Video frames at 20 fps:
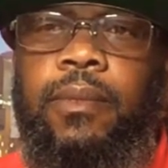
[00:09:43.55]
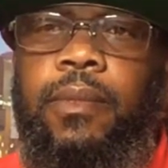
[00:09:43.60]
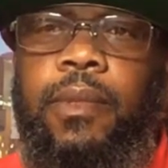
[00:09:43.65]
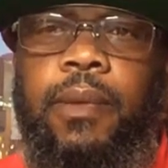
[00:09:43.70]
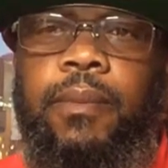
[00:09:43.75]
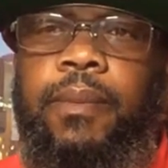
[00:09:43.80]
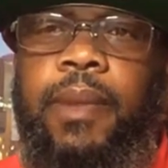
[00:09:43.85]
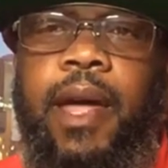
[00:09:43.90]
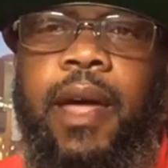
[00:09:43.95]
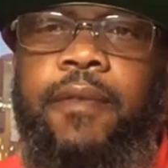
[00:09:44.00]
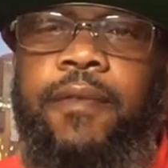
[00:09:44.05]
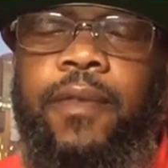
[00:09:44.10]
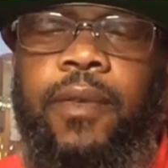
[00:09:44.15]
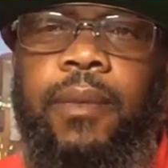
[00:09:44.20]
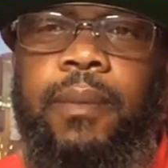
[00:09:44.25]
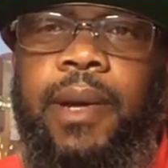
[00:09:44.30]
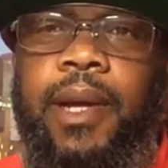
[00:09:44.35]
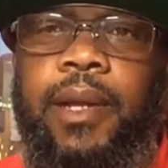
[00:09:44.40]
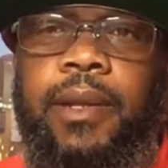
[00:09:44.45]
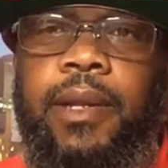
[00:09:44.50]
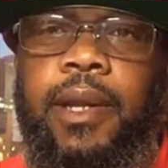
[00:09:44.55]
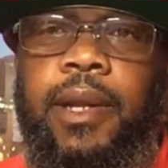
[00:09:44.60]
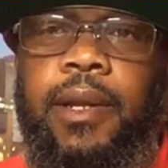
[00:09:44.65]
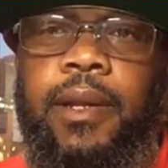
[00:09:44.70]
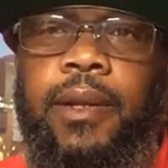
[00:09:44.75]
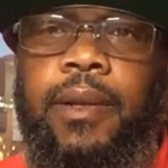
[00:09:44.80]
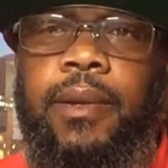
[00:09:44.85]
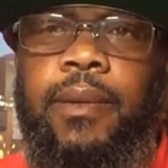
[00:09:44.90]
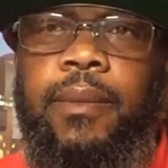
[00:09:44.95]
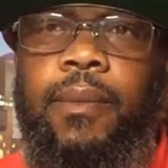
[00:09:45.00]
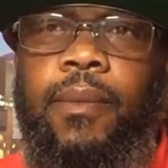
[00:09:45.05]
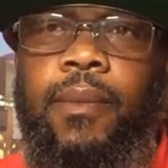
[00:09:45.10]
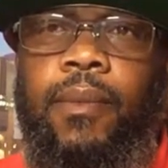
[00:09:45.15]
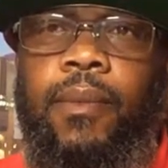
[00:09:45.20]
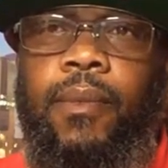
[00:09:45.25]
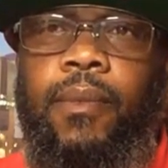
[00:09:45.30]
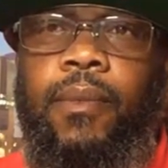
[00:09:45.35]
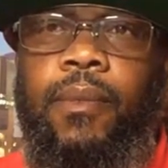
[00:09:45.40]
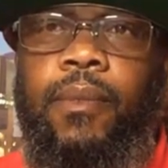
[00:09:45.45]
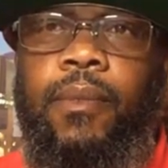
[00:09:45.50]
I'm baffled about that.
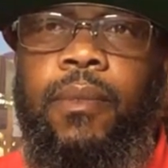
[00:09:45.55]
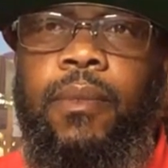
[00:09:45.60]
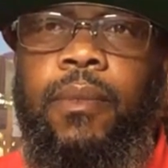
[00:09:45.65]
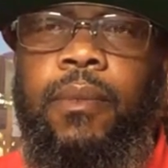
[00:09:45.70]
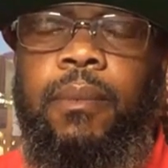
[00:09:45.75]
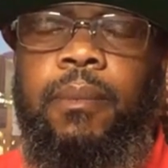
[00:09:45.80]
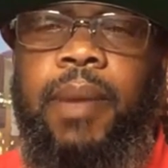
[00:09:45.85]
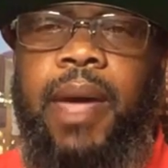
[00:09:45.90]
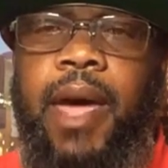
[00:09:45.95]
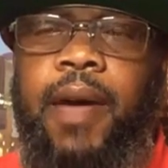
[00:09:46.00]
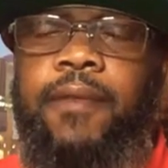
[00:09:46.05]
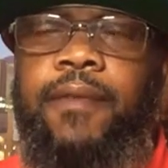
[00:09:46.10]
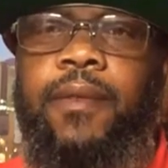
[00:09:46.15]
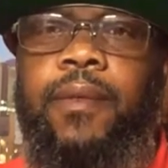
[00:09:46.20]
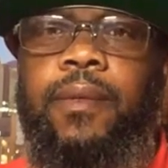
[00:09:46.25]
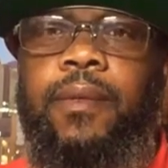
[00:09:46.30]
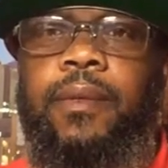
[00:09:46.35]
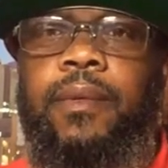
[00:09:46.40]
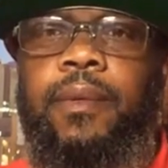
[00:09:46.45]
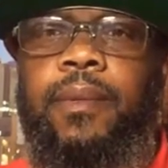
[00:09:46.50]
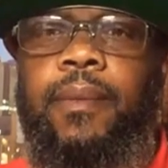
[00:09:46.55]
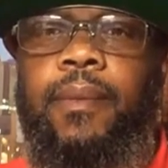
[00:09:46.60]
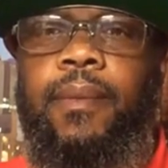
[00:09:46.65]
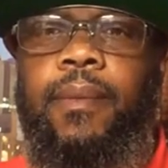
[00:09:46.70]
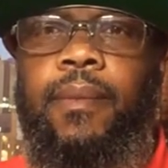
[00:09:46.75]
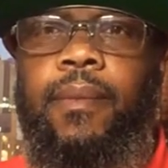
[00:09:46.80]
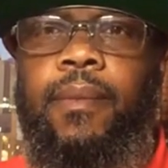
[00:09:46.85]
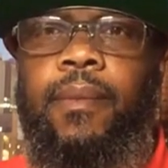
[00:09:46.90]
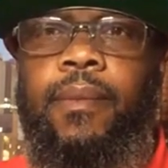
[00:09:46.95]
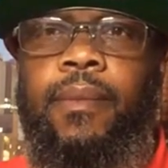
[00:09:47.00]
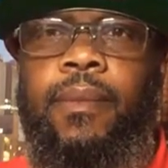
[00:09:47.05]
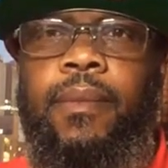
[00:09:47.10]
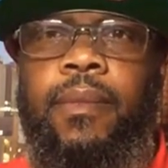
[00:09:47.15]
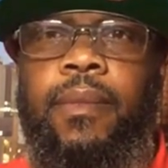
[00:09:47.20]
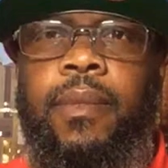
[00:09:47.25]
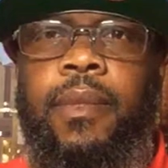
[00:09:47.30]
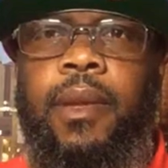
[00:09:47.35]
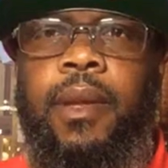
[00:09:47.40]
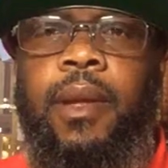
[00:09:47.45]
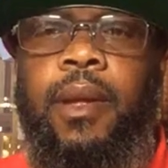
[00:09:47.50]
Baffled.
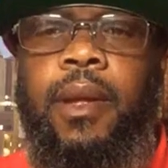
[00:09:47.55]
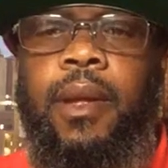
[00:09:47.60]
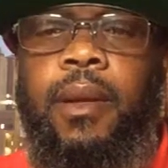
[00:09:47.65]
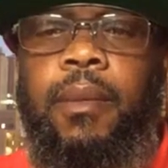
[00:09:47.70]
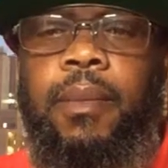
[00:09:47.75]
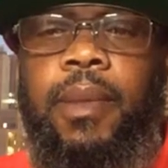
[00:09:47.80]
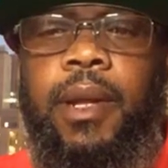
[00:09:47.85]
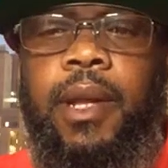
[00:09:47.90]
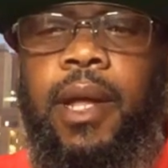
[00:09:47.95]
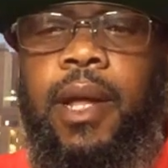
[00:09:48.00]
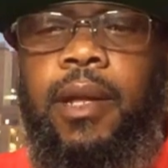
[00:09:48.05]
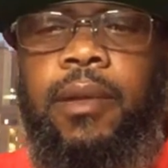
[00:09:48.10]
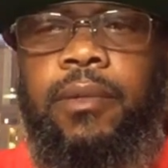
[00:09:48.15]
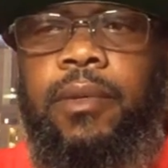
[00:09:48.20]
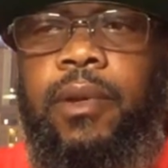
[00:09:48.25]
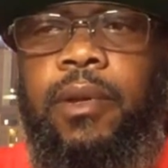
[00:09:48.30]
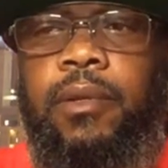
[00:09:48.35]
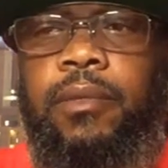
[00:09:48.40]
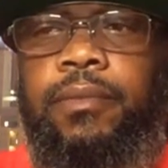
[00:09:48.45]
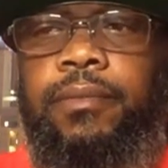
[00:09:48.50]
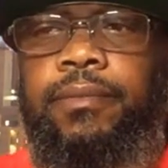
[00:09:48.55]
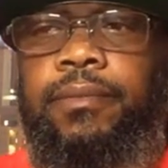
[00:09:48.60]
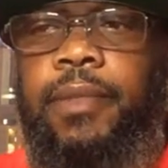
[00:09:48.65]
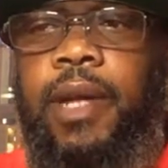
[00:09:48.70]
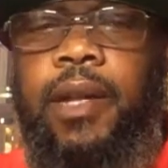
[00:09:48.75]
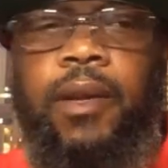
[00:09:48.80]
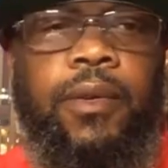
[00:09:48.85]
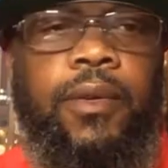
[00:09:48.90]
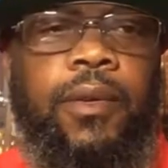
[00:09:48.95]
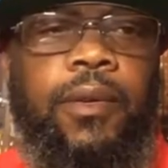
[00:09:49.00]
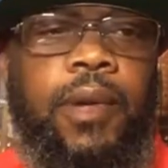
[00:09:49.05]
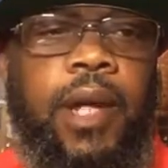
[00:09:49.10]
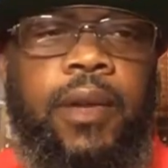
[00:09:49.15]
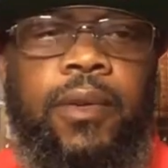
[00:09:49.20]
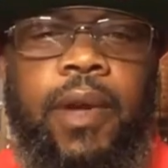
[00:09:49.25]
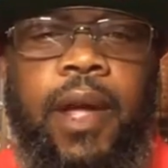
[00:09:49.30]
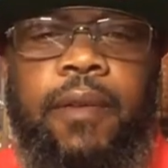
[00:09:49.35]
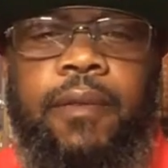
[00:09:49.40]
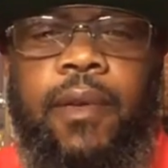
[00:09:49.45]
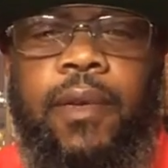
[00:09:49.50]
But I don't know. I
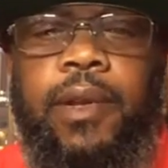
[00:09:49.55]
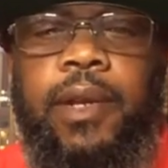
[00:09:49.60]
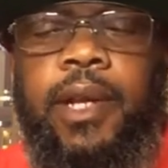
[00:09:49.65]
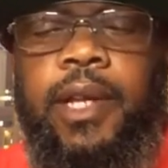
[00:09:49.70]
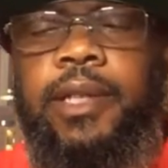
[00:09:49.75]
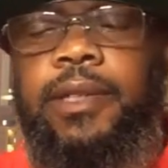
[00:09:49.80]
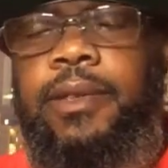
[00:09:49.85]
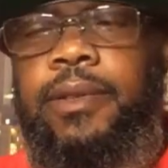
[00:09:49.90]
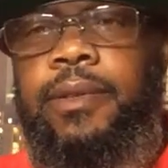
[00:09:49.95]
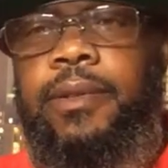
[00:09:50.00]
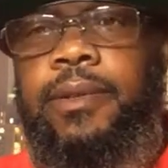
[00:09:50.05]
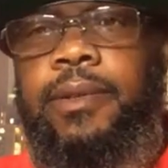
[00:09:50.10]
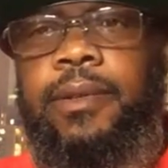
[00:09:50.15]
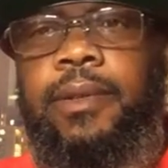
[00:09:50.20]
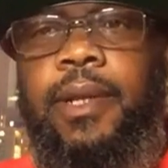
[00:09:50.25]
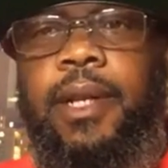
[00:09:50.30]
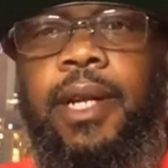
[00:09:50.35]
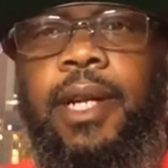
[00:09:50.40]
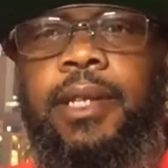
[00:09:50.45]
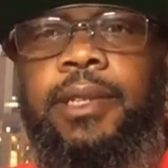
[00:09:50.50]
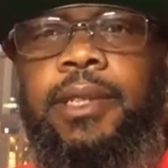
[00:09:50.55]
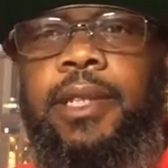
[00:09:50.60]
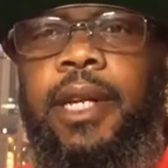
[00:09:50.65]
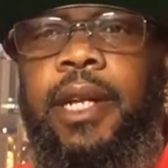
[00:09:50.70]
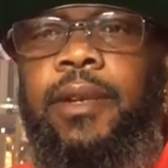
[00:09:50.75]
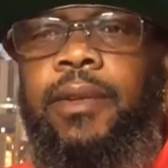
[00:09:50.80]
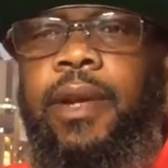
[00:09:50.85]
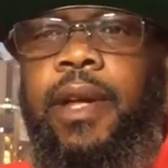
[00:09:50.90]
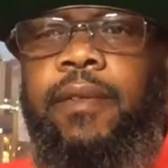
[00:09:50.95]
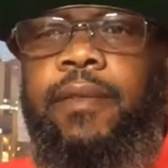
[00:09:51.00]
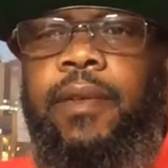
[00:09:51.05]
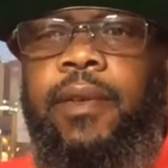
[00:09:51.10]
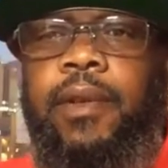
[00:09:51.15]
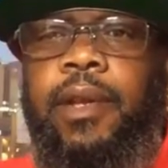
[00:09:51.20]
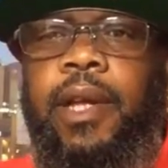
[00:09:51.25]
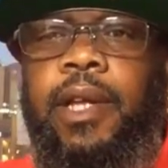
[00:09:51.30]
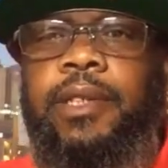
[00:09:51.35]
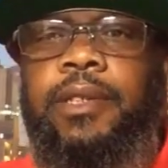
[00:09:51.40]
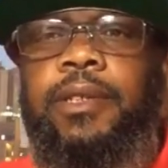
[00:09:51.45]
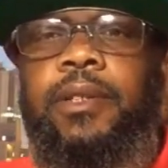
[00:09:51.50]
don't have all the answers. Like I say, I don't have all the
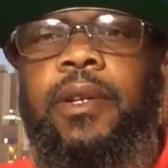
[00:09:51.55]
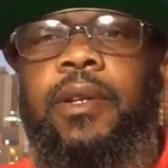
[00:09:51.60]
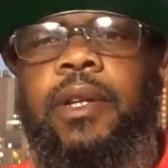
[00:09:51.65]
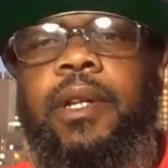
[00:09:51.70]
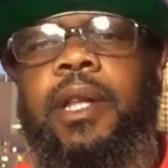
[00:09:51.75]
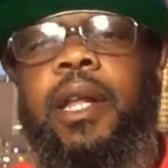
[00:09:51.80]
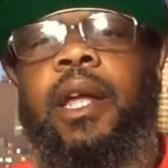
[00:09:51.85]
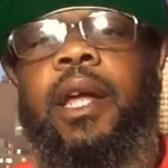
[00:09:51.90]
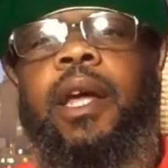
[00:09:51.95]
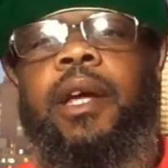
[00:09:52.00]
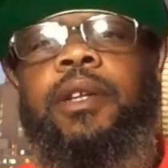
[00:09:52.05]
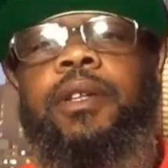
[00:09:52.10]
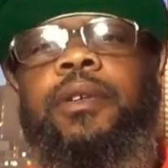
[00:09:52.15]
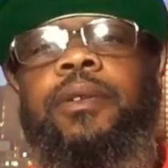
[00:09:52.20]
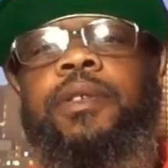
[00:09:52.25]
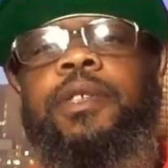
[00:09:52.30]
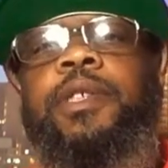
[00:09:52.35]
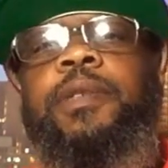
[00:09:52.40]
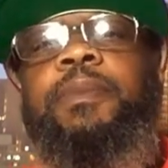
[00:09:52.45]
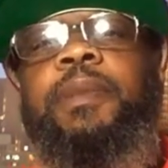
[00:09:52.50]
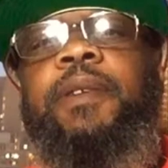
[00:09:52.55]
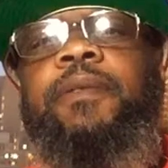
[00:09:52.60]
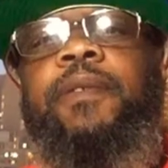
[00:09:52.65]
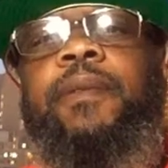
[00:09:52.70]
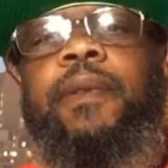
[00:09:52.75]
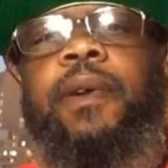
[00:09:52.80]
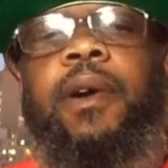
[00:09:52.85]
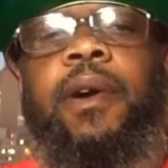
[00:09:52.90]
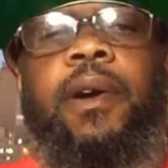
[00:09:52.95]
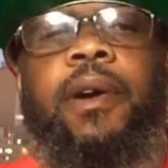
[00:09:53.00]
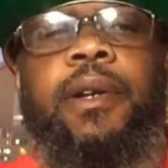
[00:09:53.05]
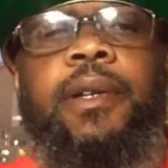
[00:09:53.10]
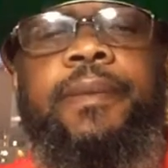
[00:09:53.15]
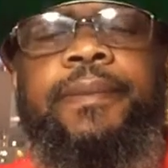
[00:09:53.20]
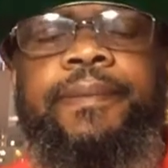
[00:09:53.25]
answers. The only thing I can do is speak from the heart